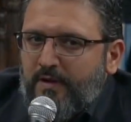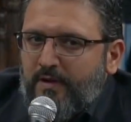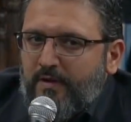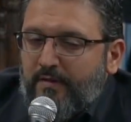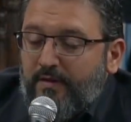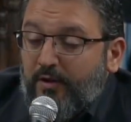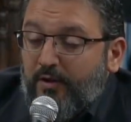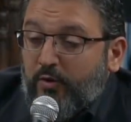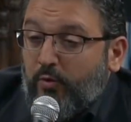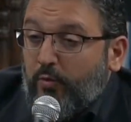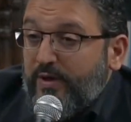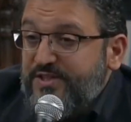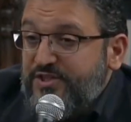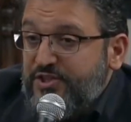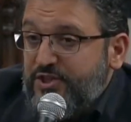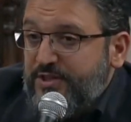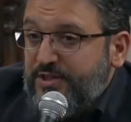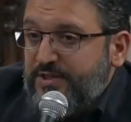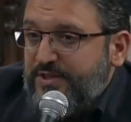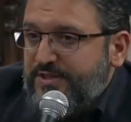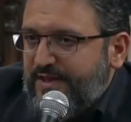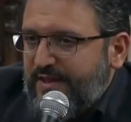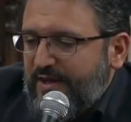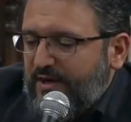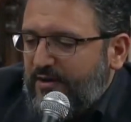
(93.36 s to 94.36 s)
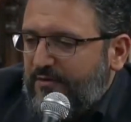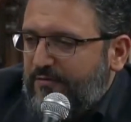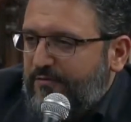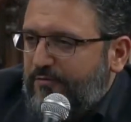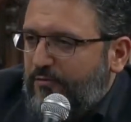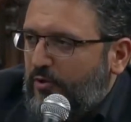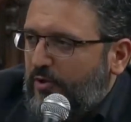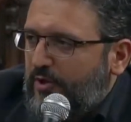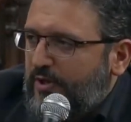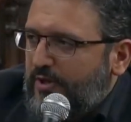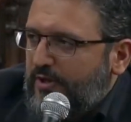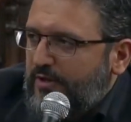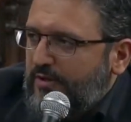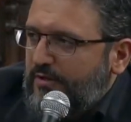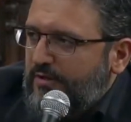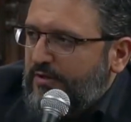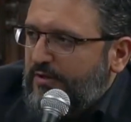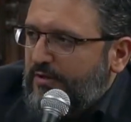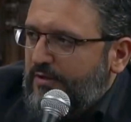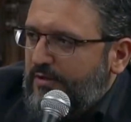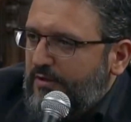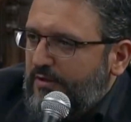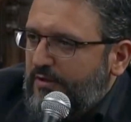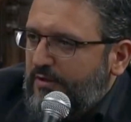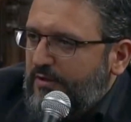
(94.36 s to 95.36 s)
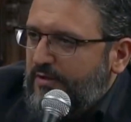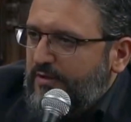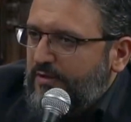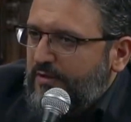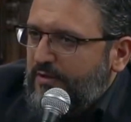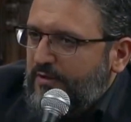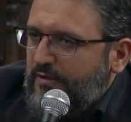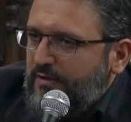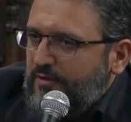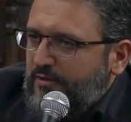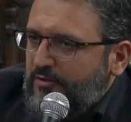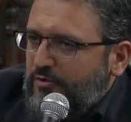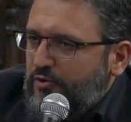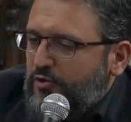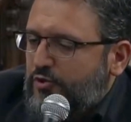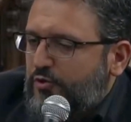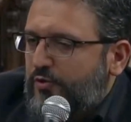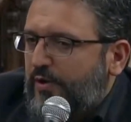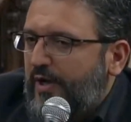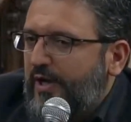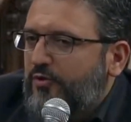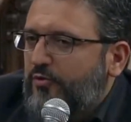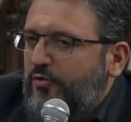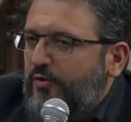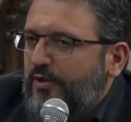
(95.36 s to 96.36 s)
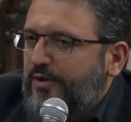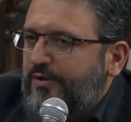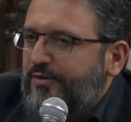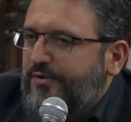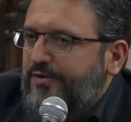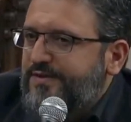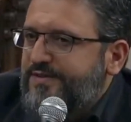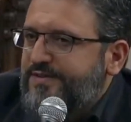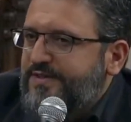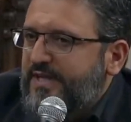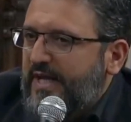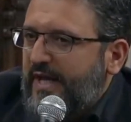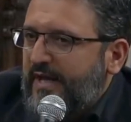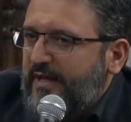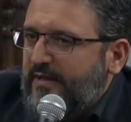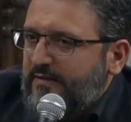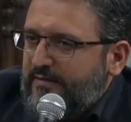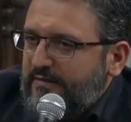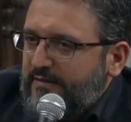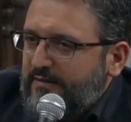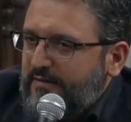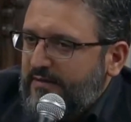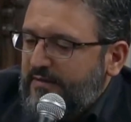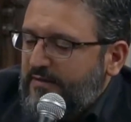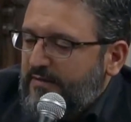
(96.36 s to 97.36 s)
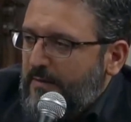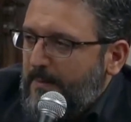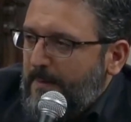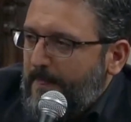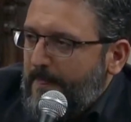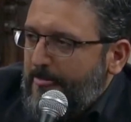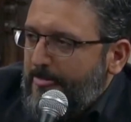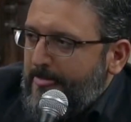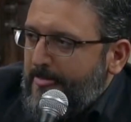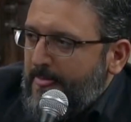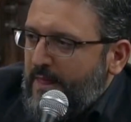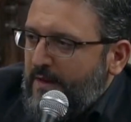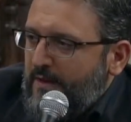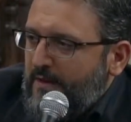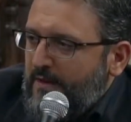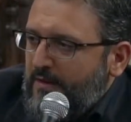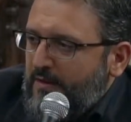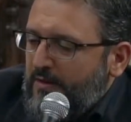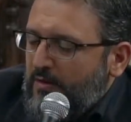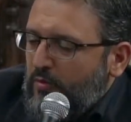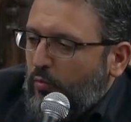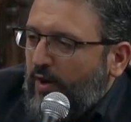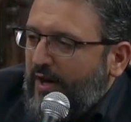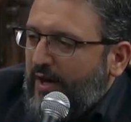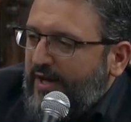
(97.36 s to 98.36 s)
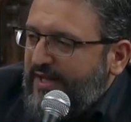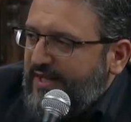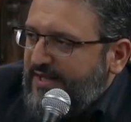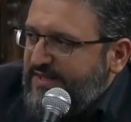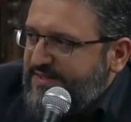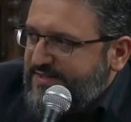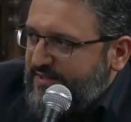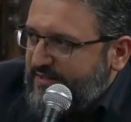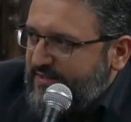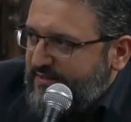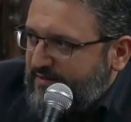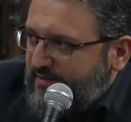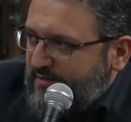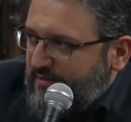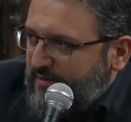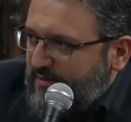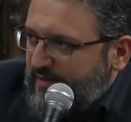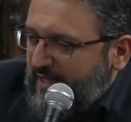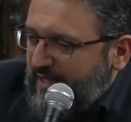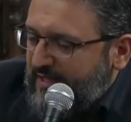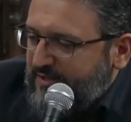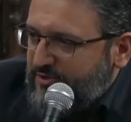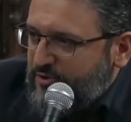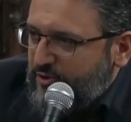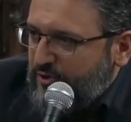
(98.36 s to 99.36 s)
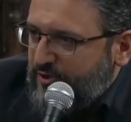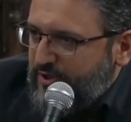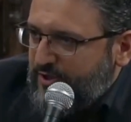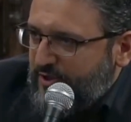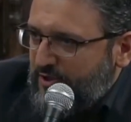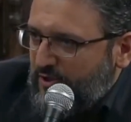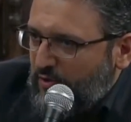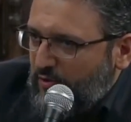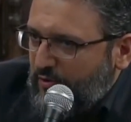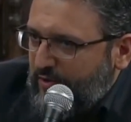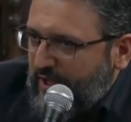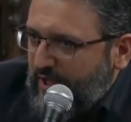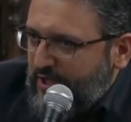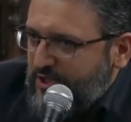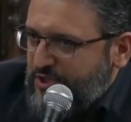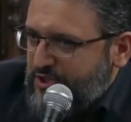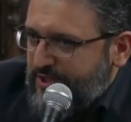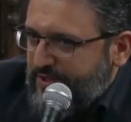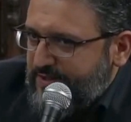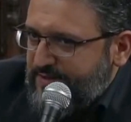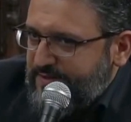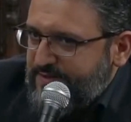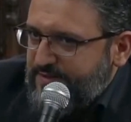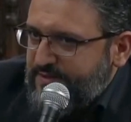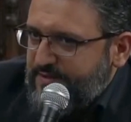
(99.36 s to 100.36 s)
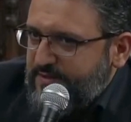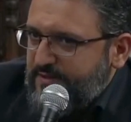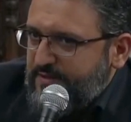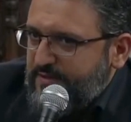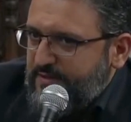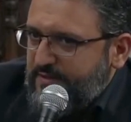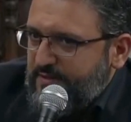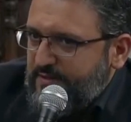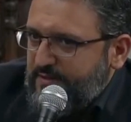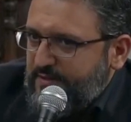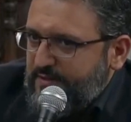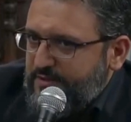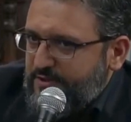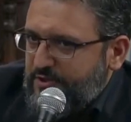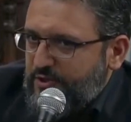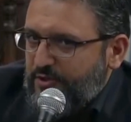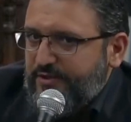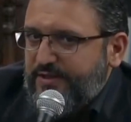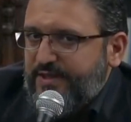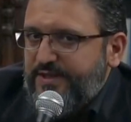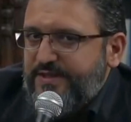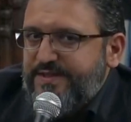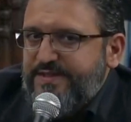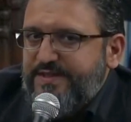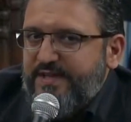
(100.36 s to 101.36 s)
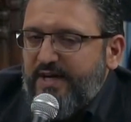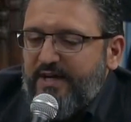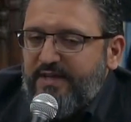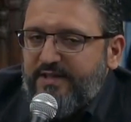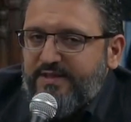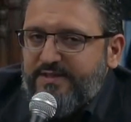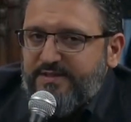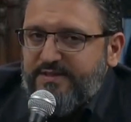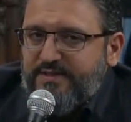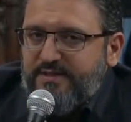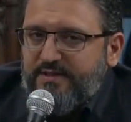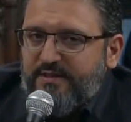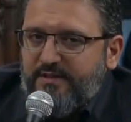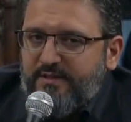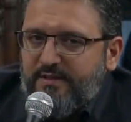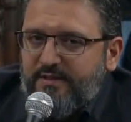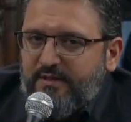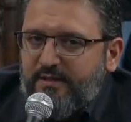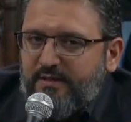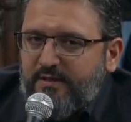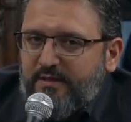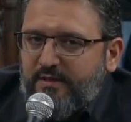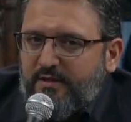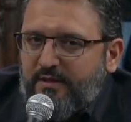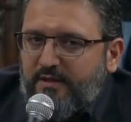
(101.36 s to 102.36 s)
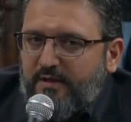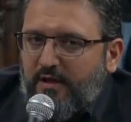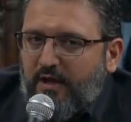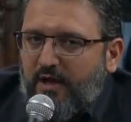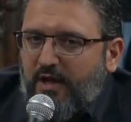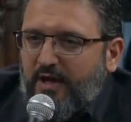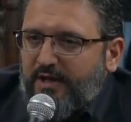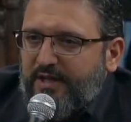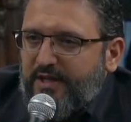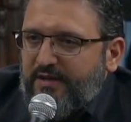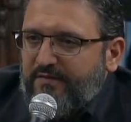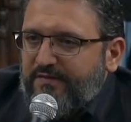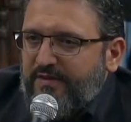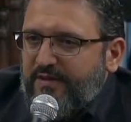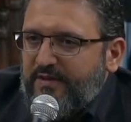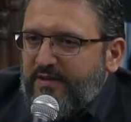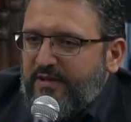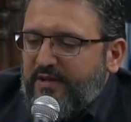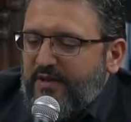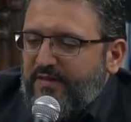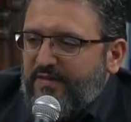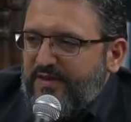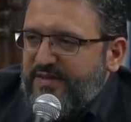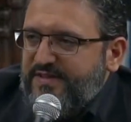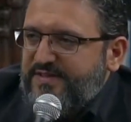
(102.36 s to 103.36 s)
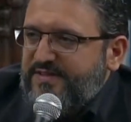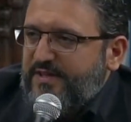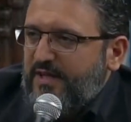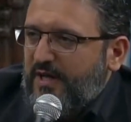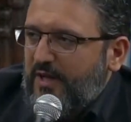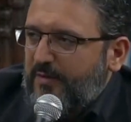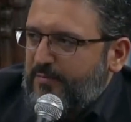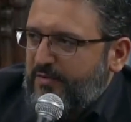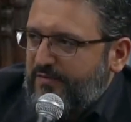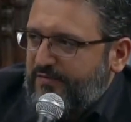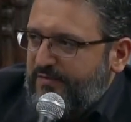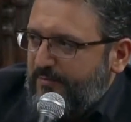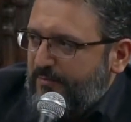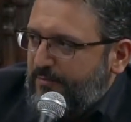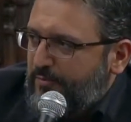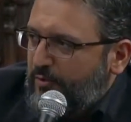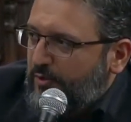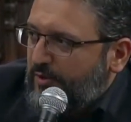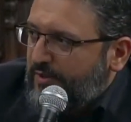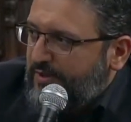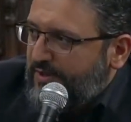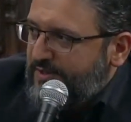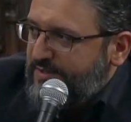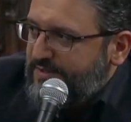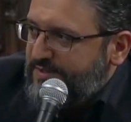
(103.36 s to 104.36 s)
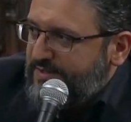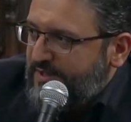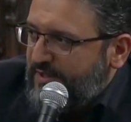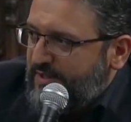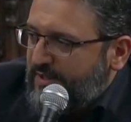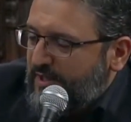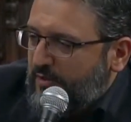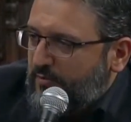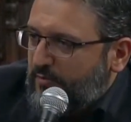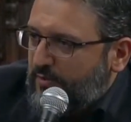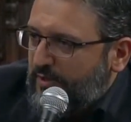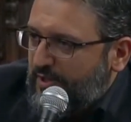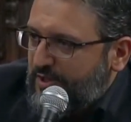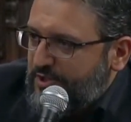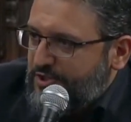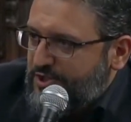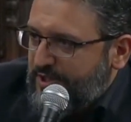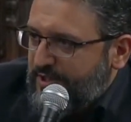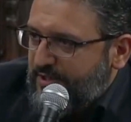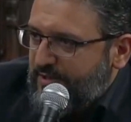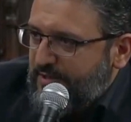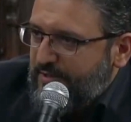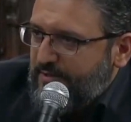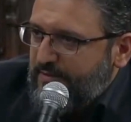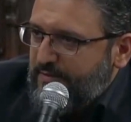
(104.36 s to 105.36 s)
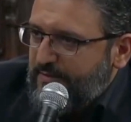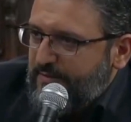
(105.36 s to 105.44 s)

The question is therefore to try to understand why is it that certain locations, certain sites are given this type of importance in our religion?